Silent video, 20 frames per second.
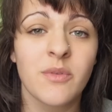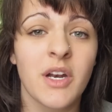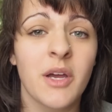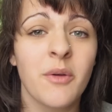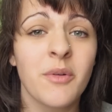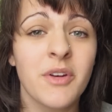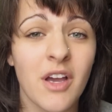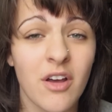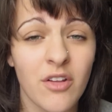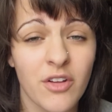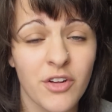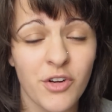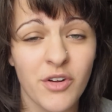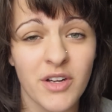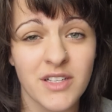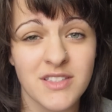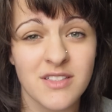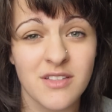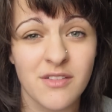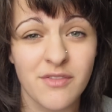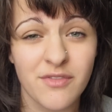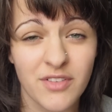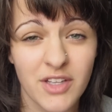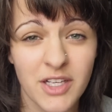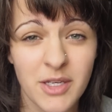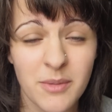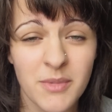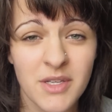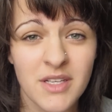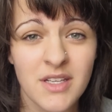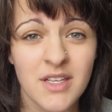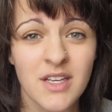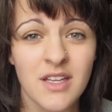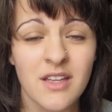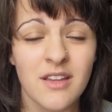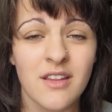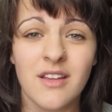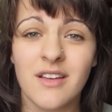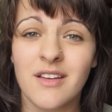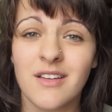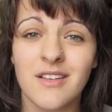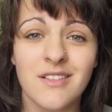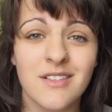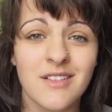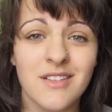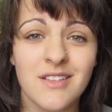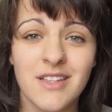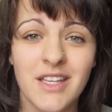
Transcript: When I would color correct on the flip, the